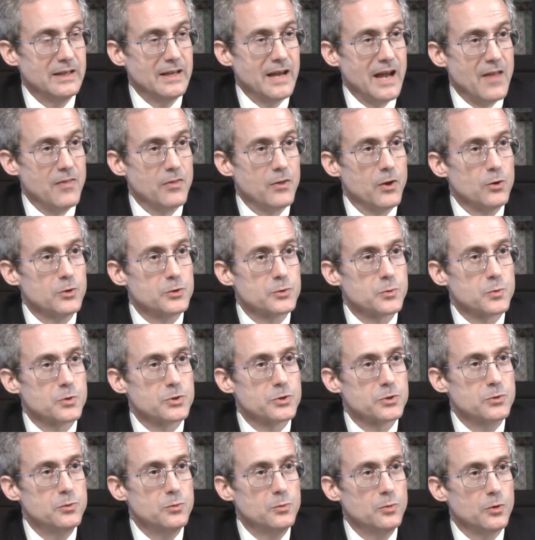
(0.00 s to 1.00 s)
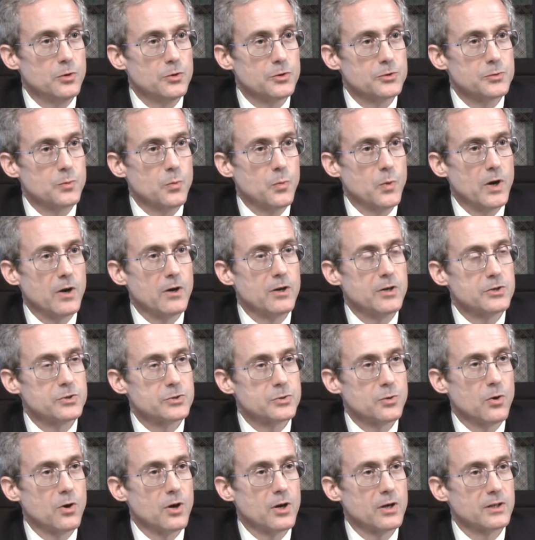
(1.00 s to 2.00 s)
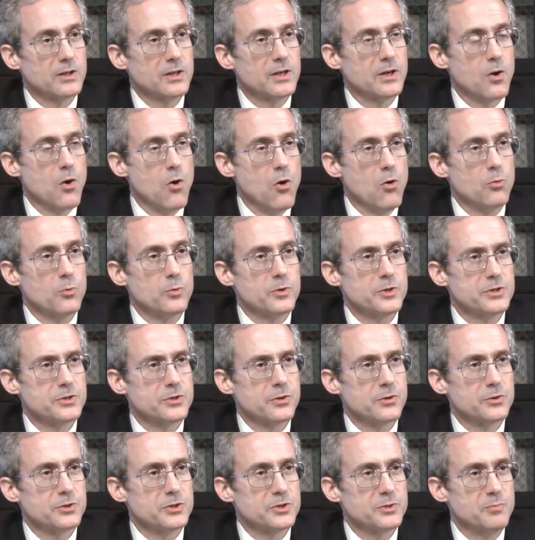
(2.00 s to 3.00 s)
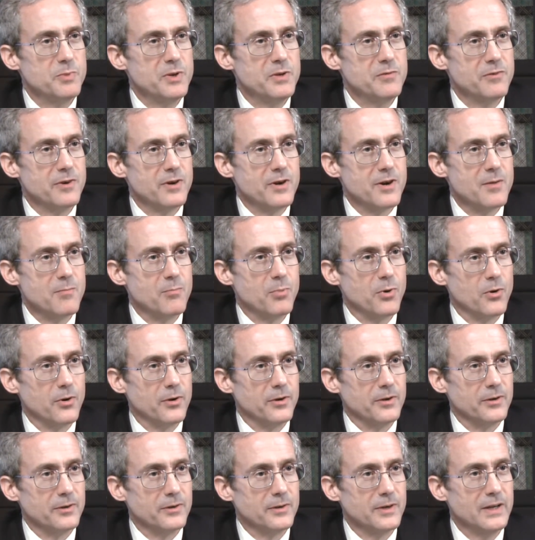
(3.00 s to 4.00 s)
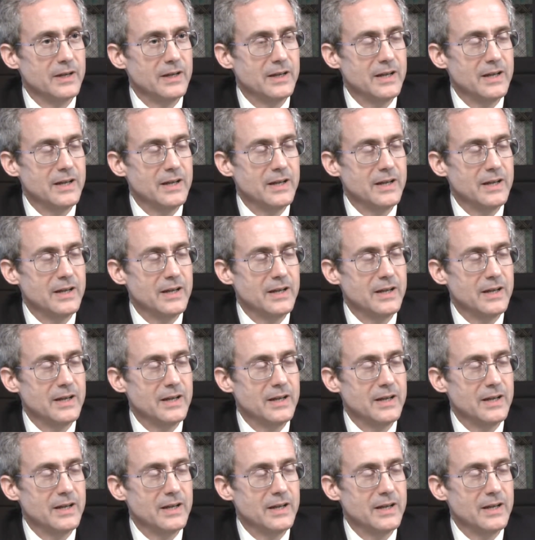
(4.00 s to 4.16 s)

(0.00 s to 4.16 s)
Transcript: and those were schools where historically coal research has been very important.